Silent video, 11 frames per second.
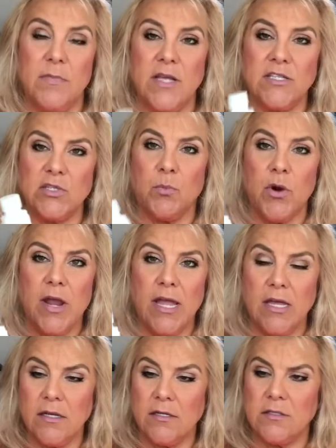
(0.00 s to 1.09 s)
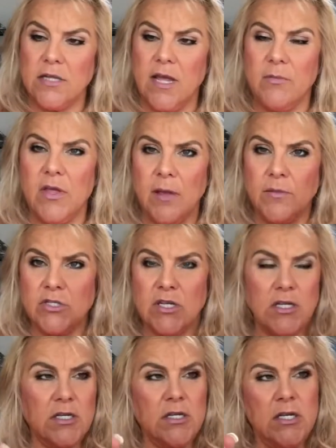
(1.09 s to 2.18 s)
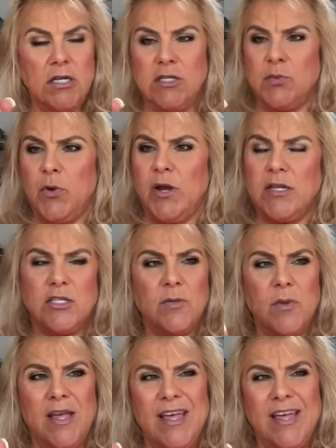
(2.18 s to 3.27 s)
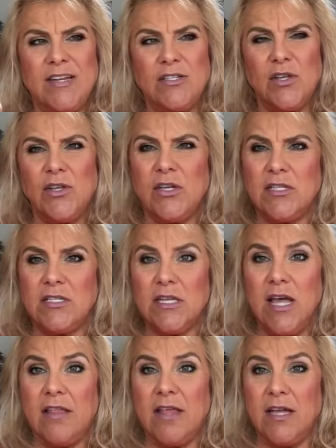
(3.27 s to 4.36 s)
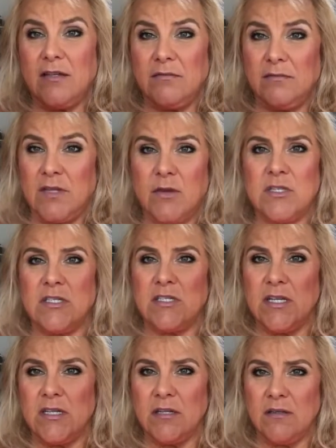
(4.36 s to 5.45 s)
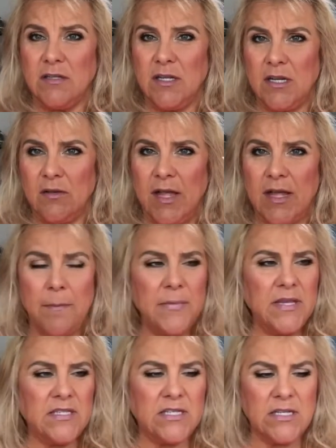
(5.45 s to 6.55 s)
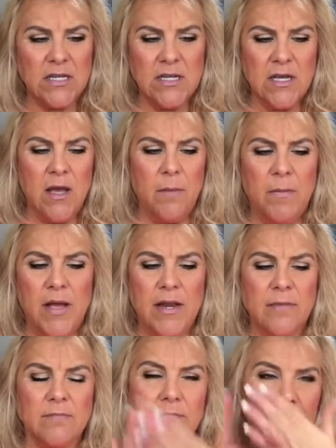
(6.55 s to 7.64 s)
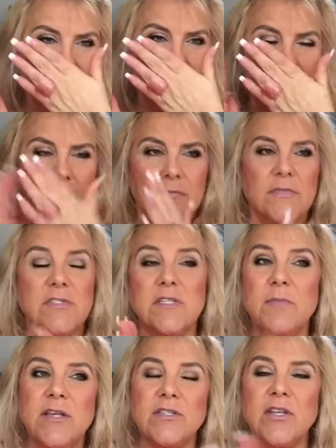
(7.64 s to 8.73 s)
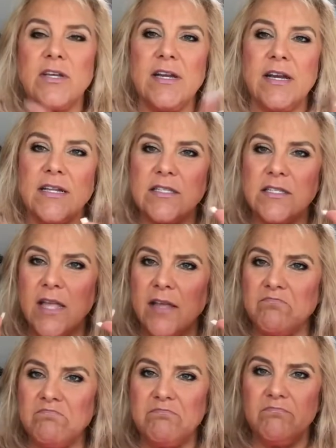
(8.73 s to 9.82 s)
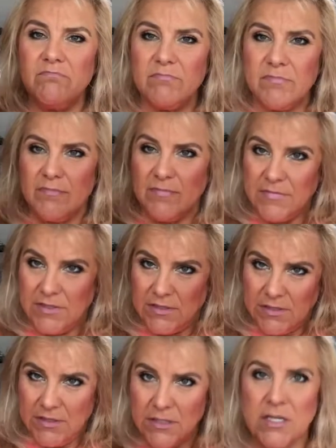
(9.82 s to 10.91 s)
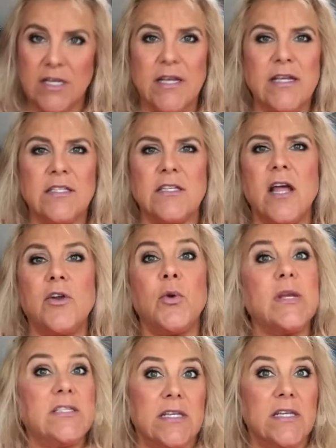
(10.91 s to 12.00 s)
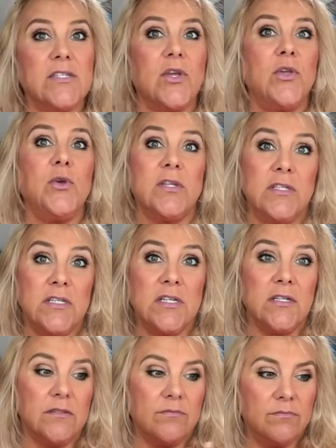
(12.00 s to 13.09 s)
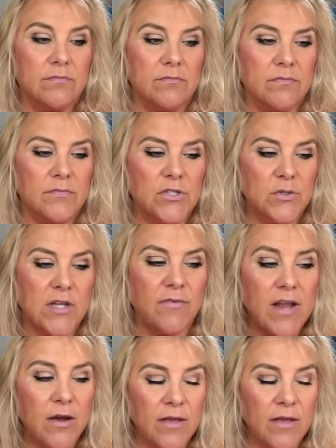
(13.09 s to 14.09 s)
spray type thing. I'm just gonna spray it to my hand so you can see how that goes. It's in, like a mist, but it smells good, and it's like, see, it's not greasy, so you can still do stuff. Now,